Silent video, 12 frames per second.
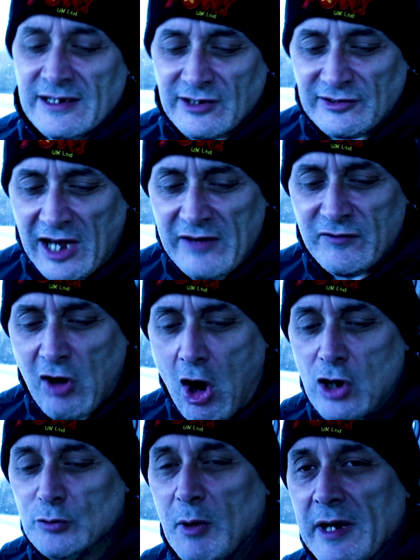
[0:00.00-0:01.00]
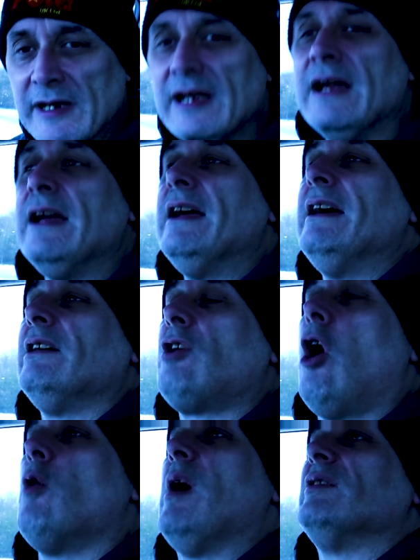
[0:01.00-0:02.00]
So Dave Colwyn,
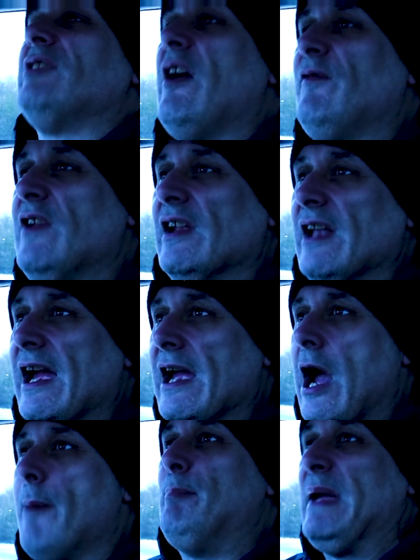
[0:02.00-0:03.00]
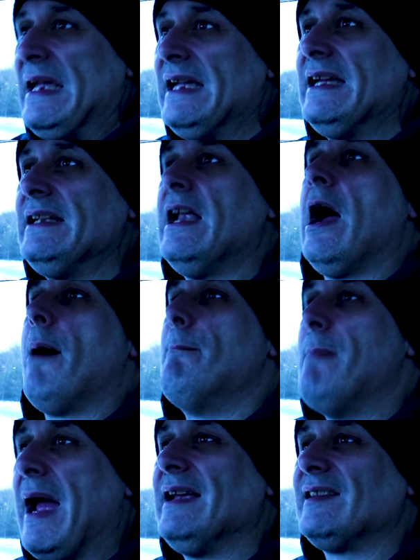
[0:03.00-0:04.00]
Coldwell, definitely a Bean
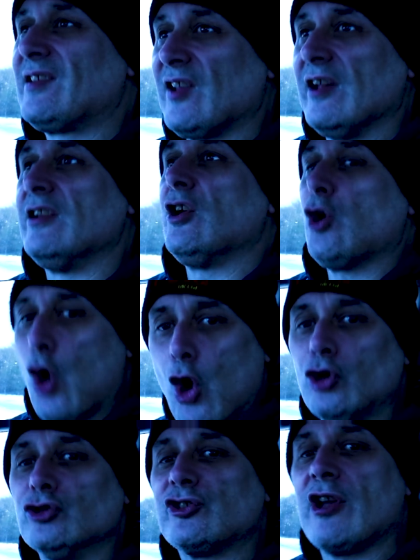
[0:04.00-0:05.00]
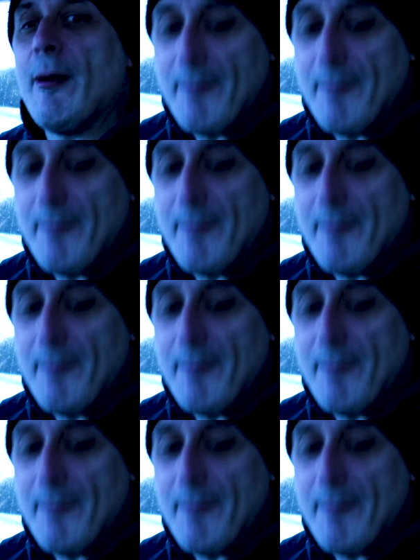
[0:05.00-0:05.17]
Mason cult